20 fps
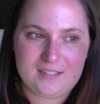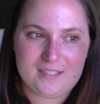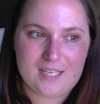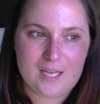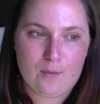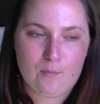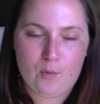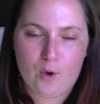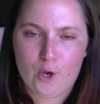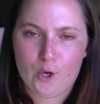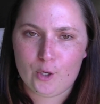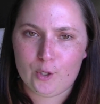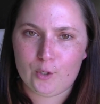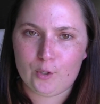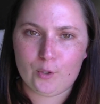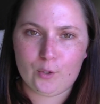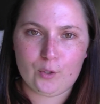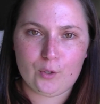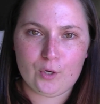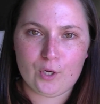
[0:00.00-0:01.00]

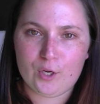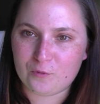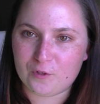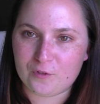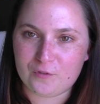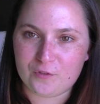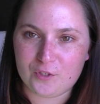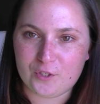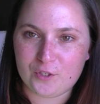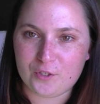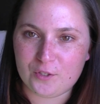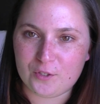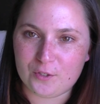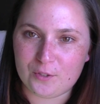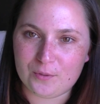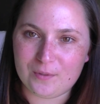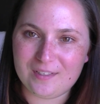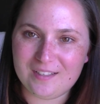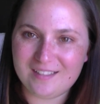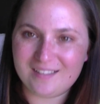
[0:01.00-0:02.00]
demo
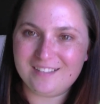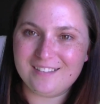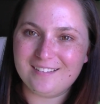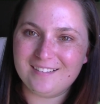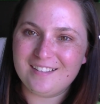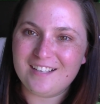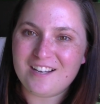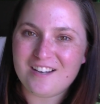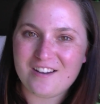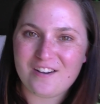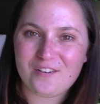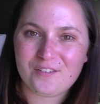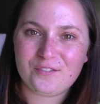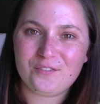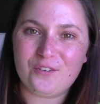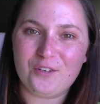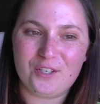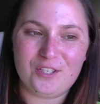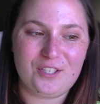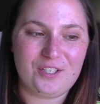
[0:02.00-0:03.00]
review
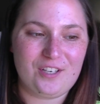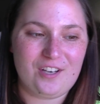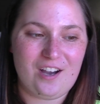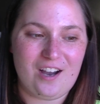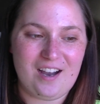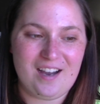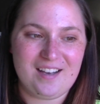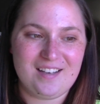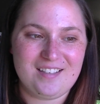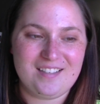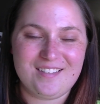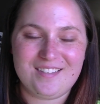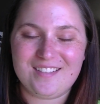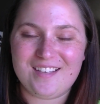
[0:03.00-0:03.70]
for you guys.